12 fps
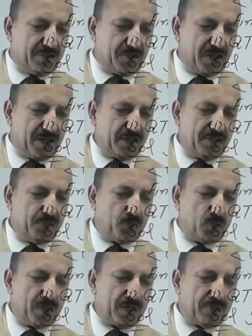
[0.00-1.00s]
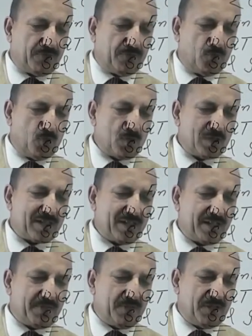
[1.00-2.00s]
10.4
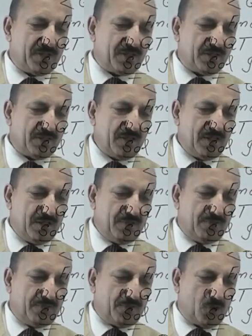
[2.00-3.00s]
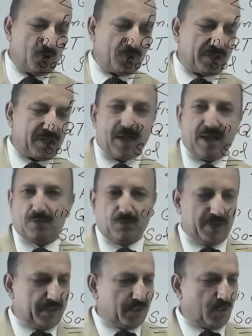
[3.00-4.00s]
centimeter from the
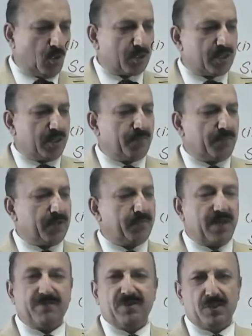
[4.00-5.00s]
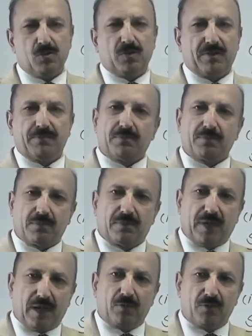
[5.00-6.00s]
calculator, or simply manually you can
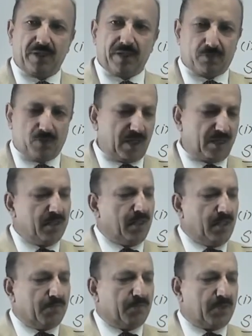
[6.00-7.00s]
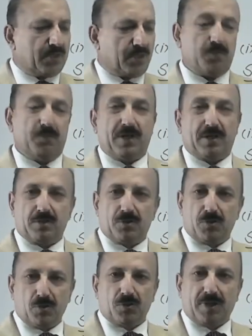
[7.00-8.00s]
calculate as well, but it's better to
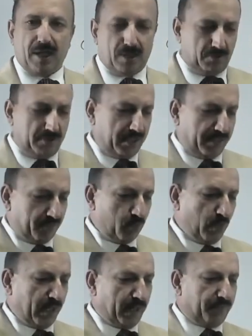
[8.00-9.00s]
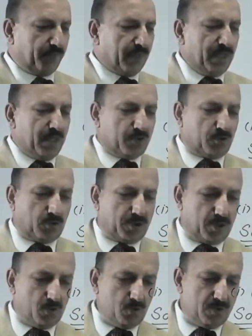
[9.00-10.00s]
use calculator if you have. So
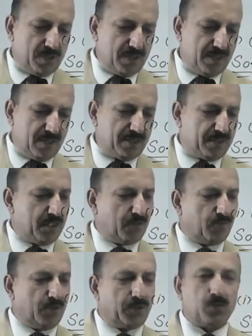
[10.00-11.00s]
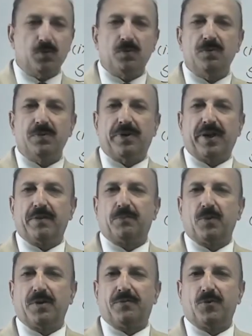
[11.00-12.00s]
QT is equal to
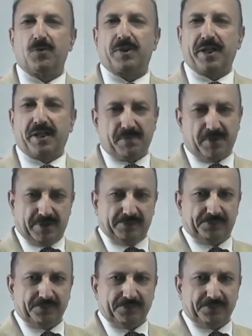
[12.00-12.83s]
10.4 centimeter.